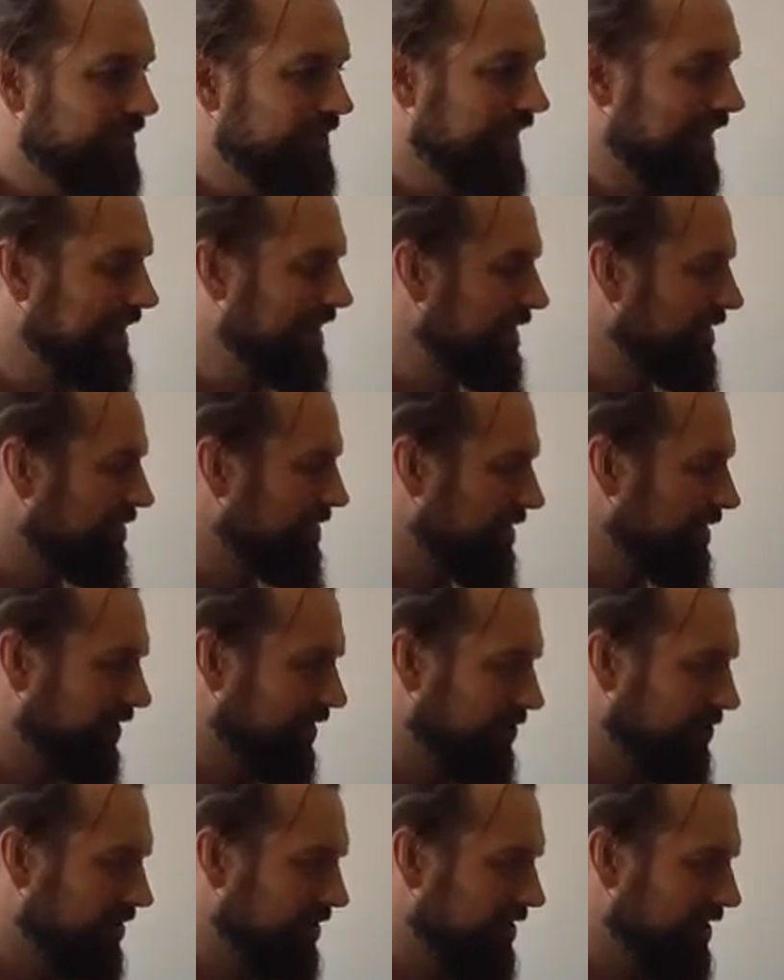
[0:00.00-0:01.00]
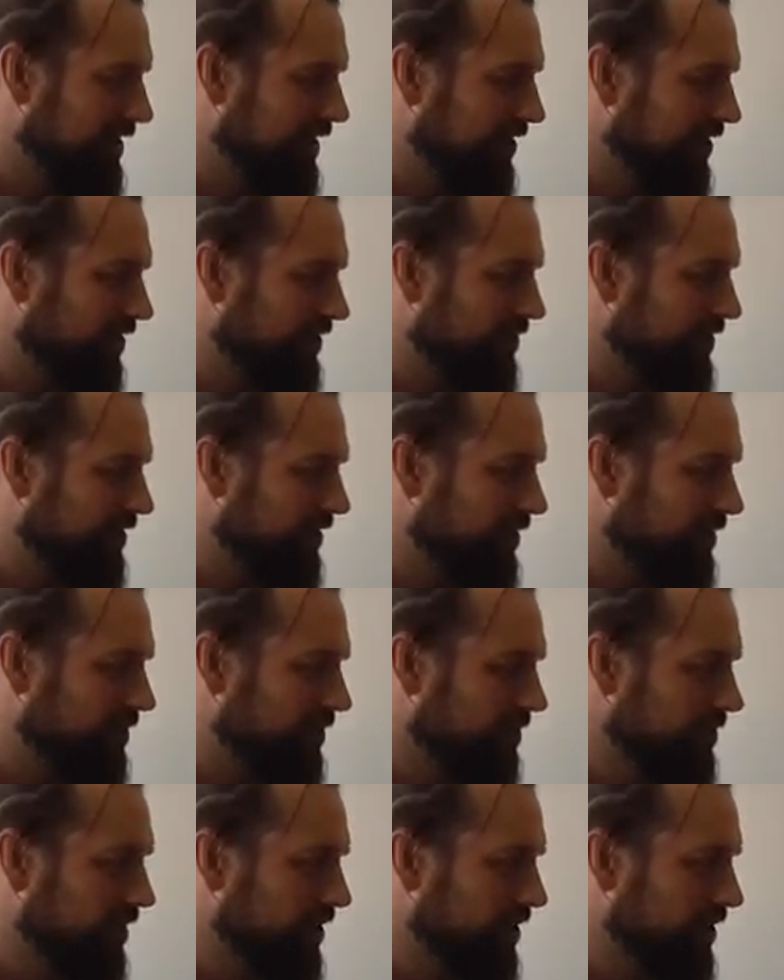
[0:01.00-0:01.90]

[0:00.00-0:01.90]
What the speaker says: the activities I originally offered them.